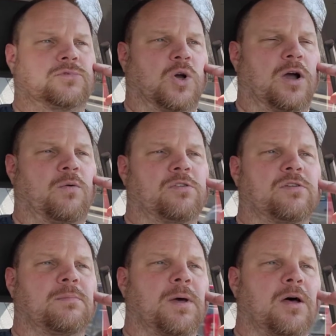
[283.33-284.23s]
I
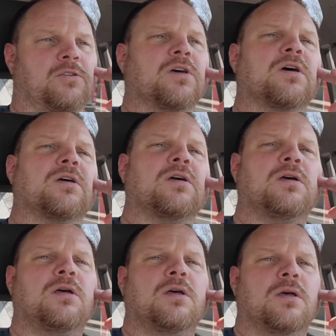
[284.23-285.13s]
wasn't about to,
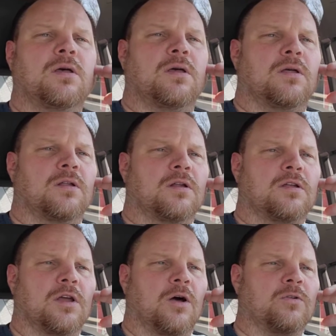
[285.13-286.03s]

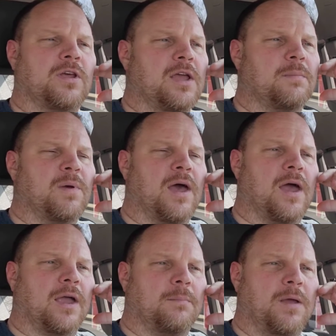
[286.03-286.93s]
take it
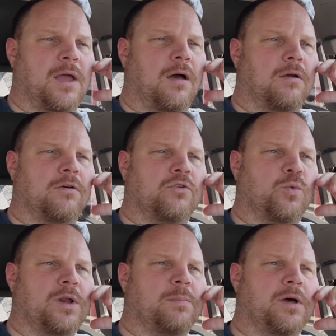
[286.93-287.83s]
back and pay
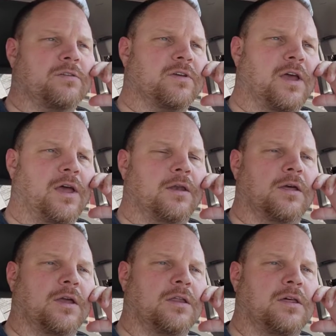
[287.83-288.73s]
$120 again
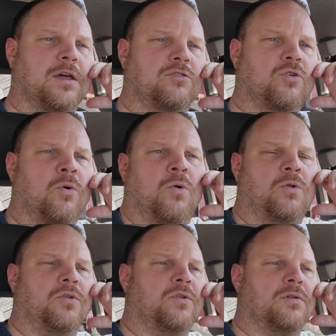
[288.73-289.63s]
to get told